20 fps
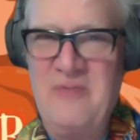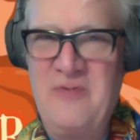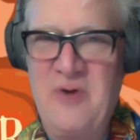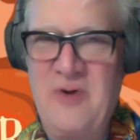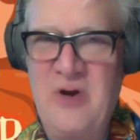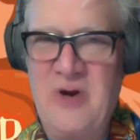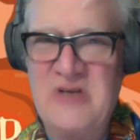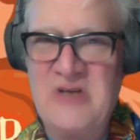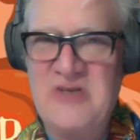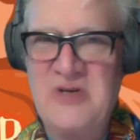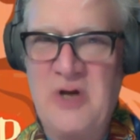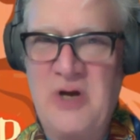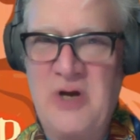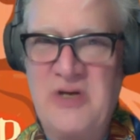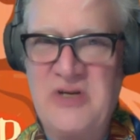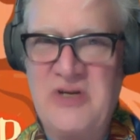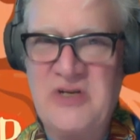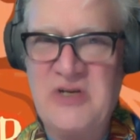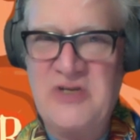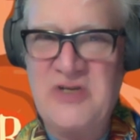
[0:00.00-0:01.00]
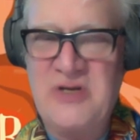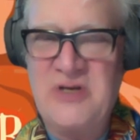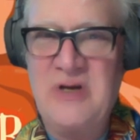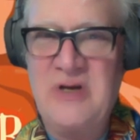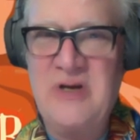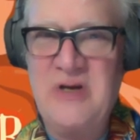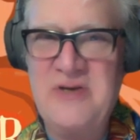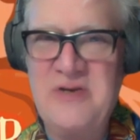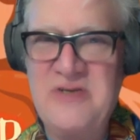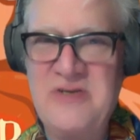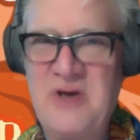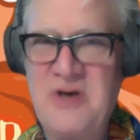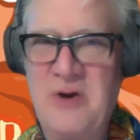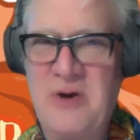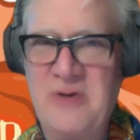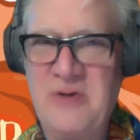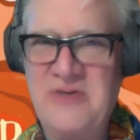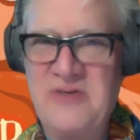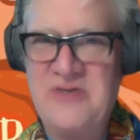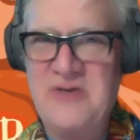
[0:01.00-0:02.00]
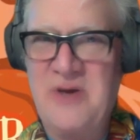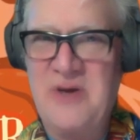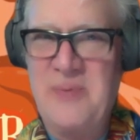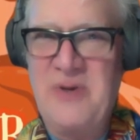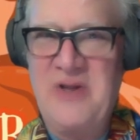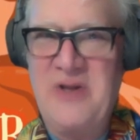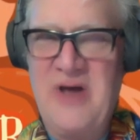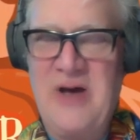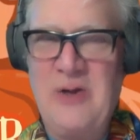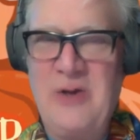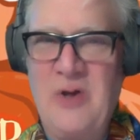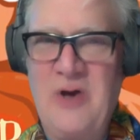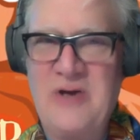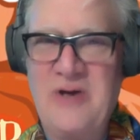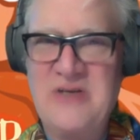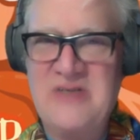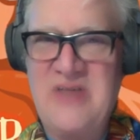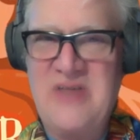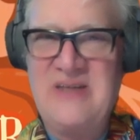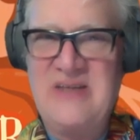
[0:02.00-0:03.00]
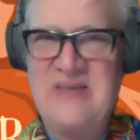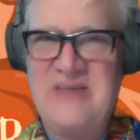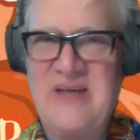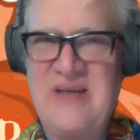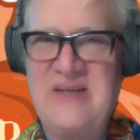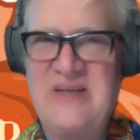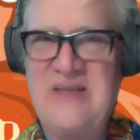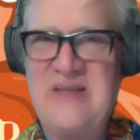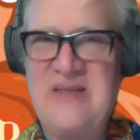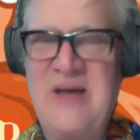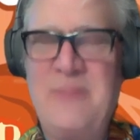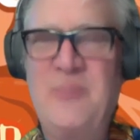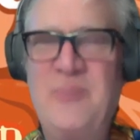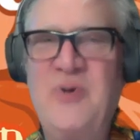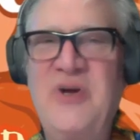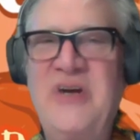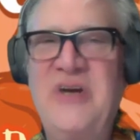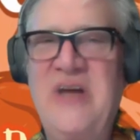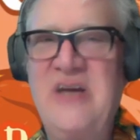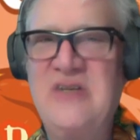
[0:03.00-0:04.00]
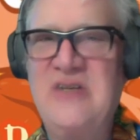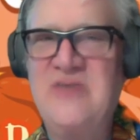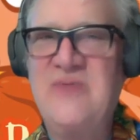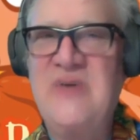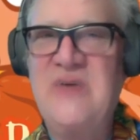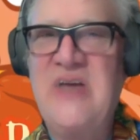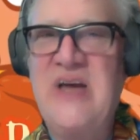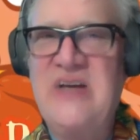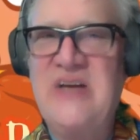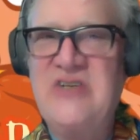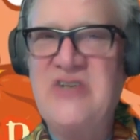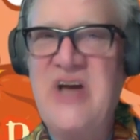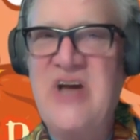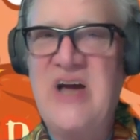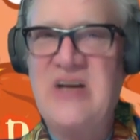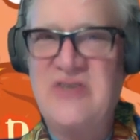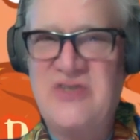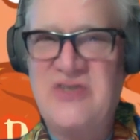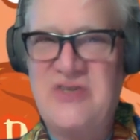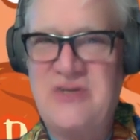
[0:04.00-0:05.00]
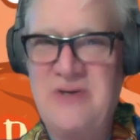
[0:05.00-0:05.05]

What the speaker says: as an audition. So I mean, how long is that? That predates VHS.